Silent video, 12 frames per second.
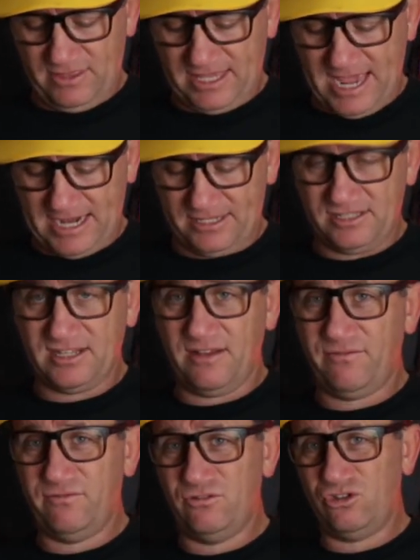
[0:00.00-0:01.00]
the Canon
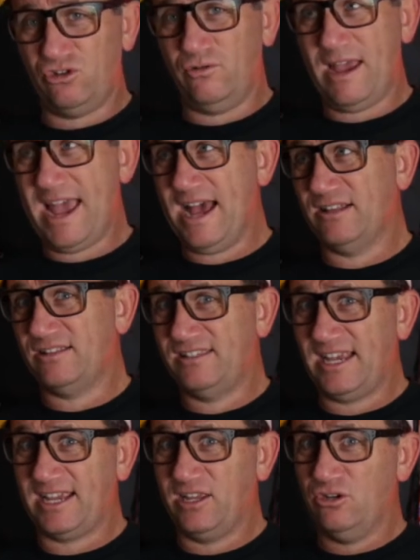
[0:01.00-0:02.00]
stuff due out
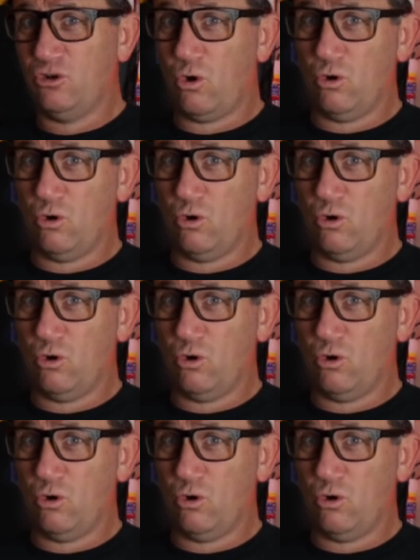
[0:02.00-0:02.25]
2nd